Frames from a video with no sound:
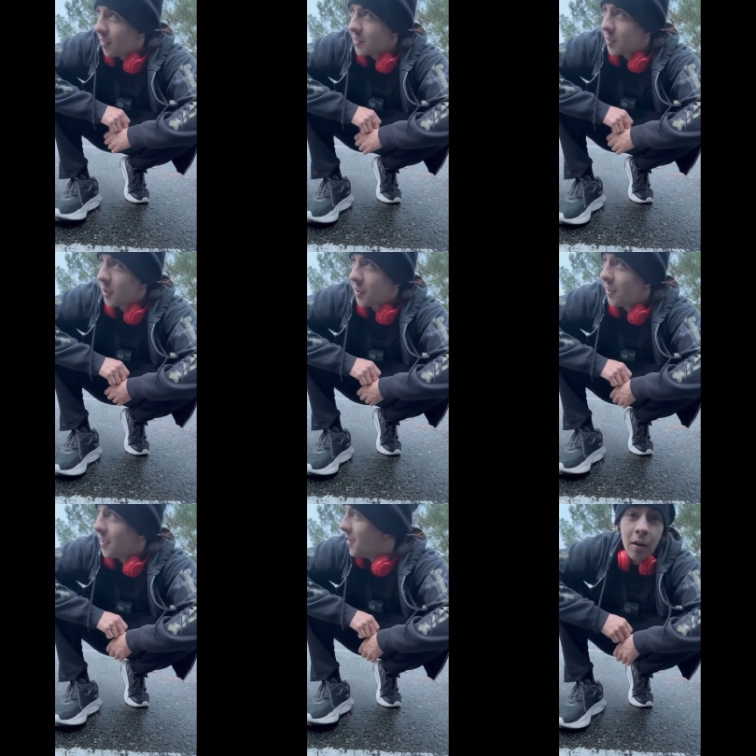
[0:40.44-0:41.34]
That's good.
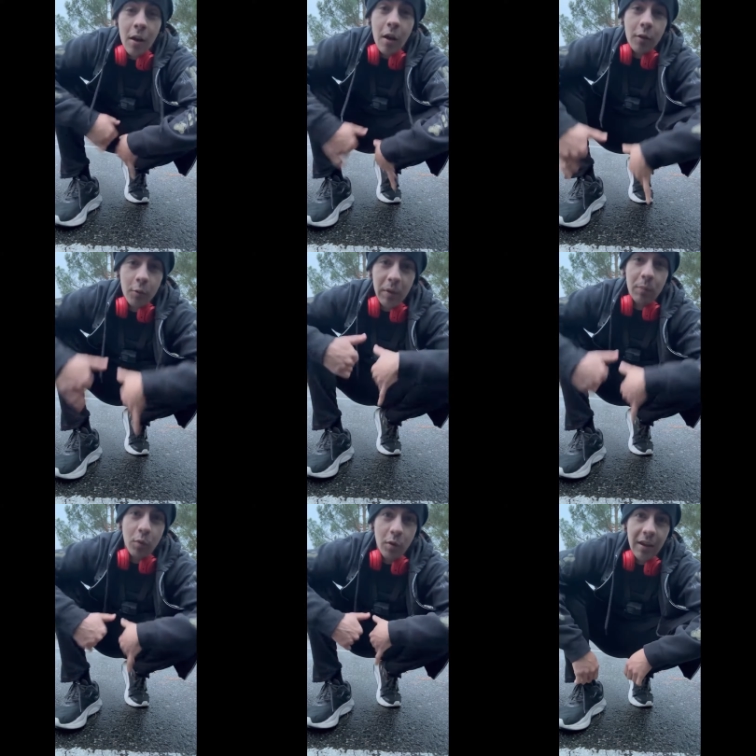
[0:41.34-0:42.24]
Other
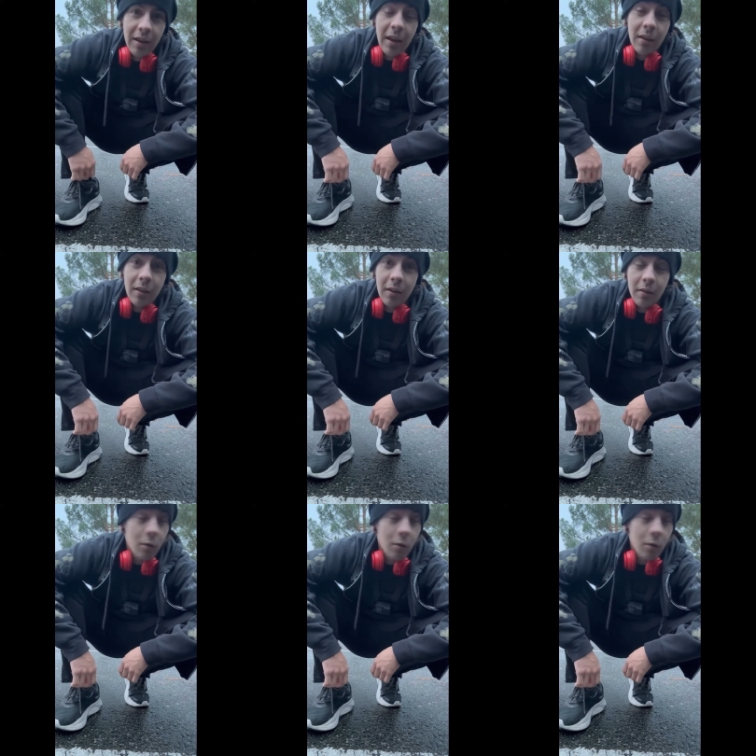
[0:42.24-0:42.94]
people getting it in the